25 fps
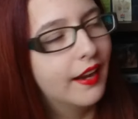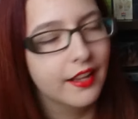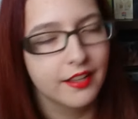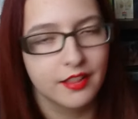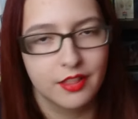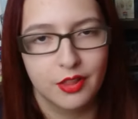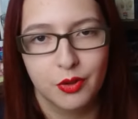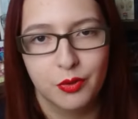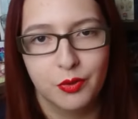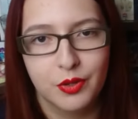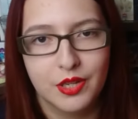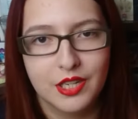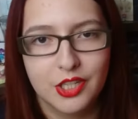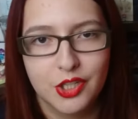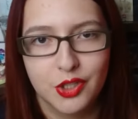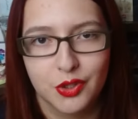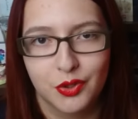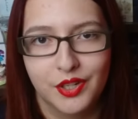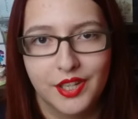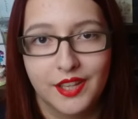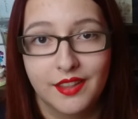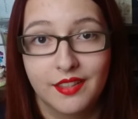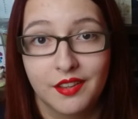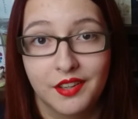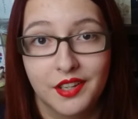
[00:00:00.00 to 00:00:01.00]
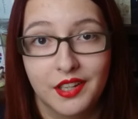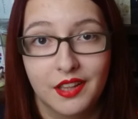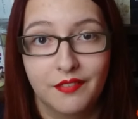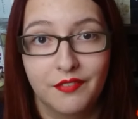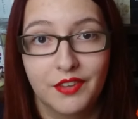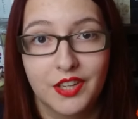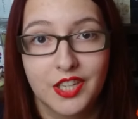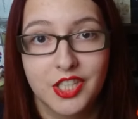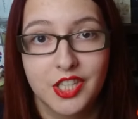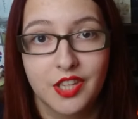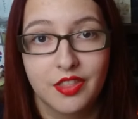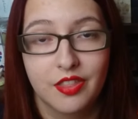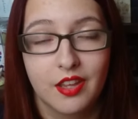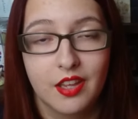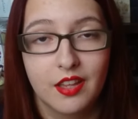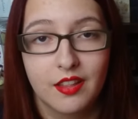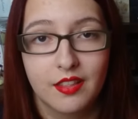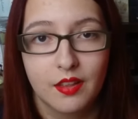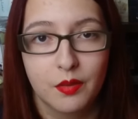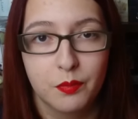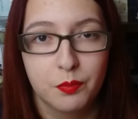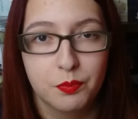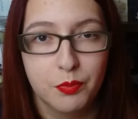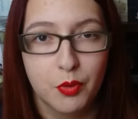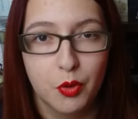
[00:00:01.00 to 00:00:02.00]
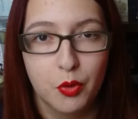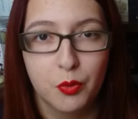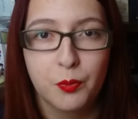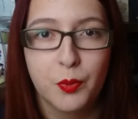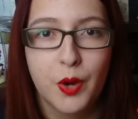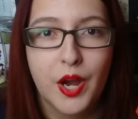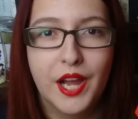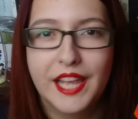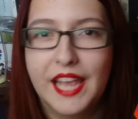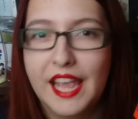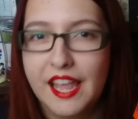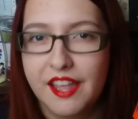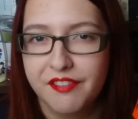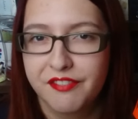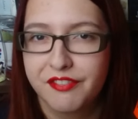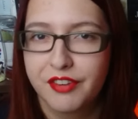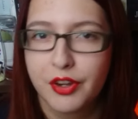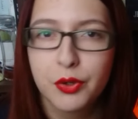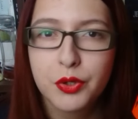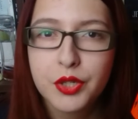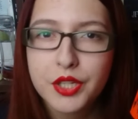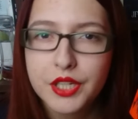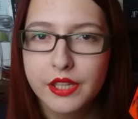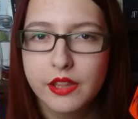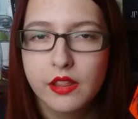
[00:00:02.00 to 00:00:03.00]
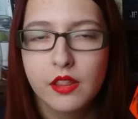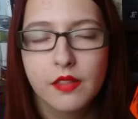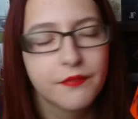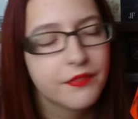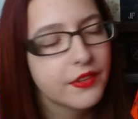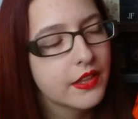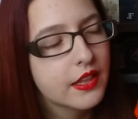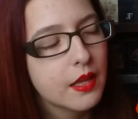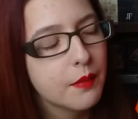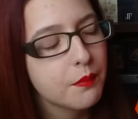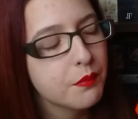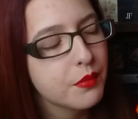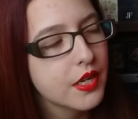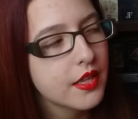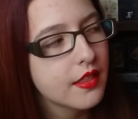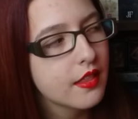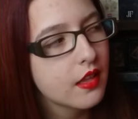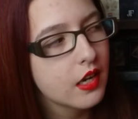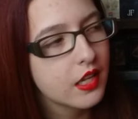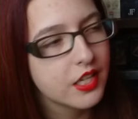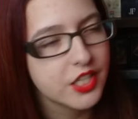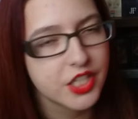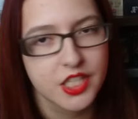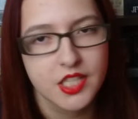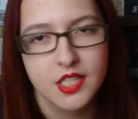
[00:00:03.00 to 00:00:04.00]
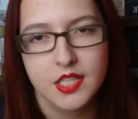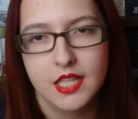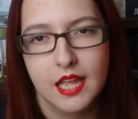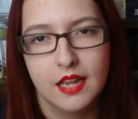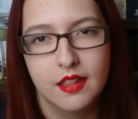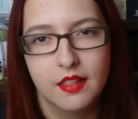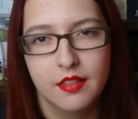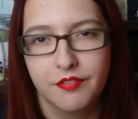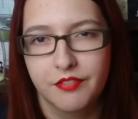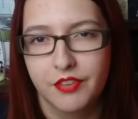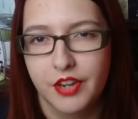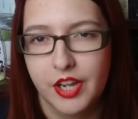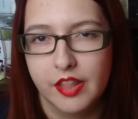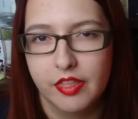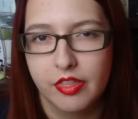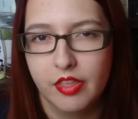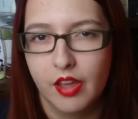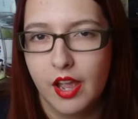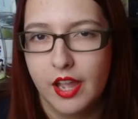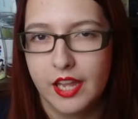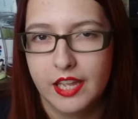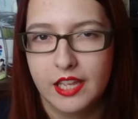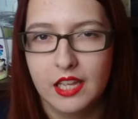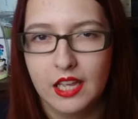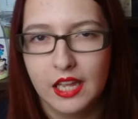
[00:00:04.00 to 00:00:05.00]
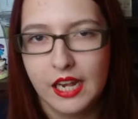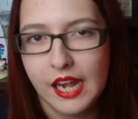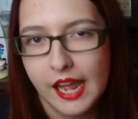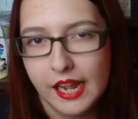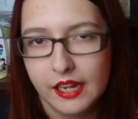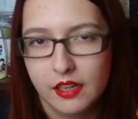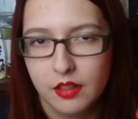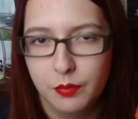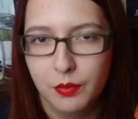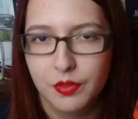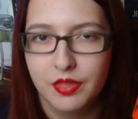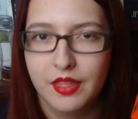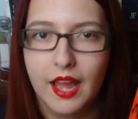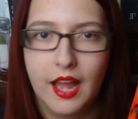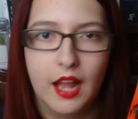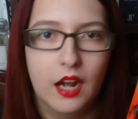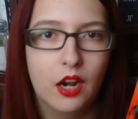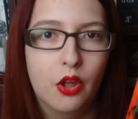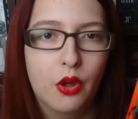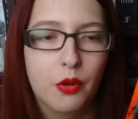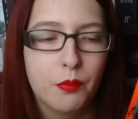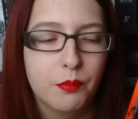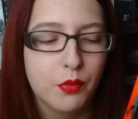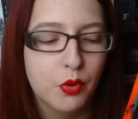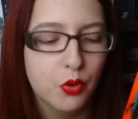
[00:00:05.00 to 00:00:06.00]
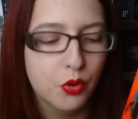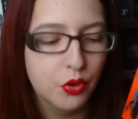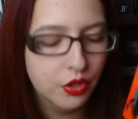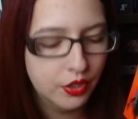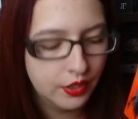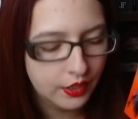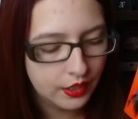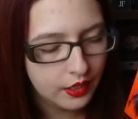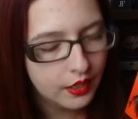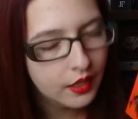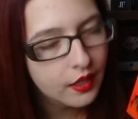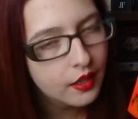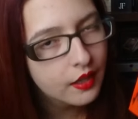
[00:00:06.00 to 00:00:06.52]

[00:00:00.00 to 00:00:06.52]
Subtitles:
And I do enjoy science fiction that is a more YA focused for some reason. I just tend to find that I connect with that a lot more.